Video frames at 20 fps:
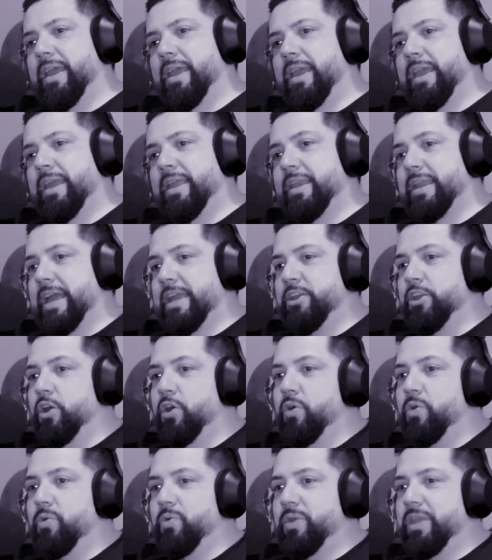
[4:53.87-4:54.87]
And I
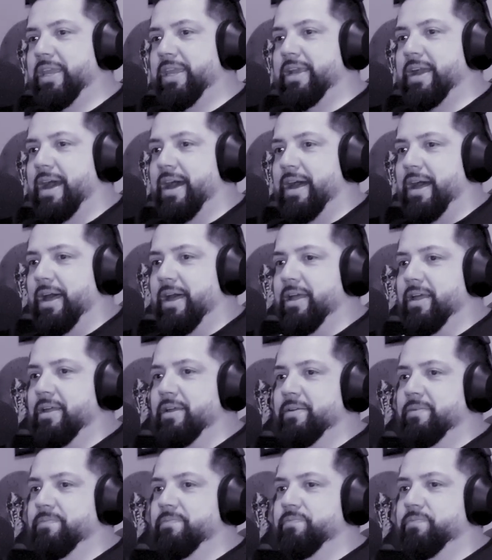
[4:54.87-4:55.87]
know he got
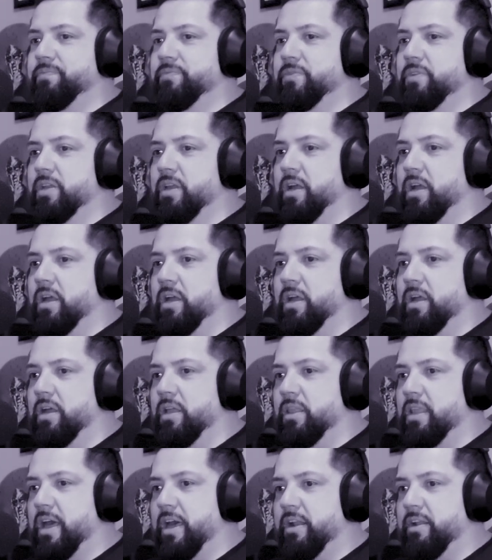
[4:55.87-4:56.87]

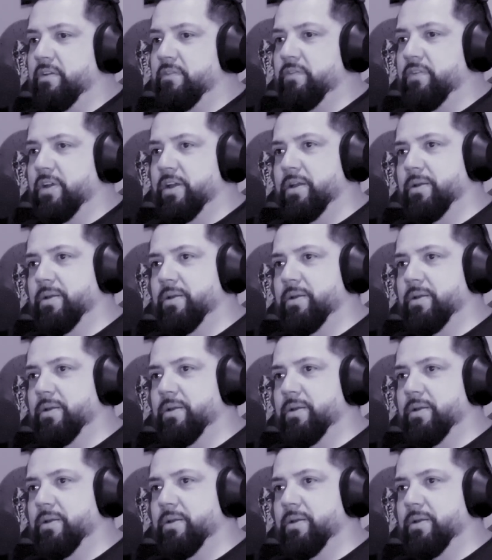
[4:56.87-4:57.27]
a lot of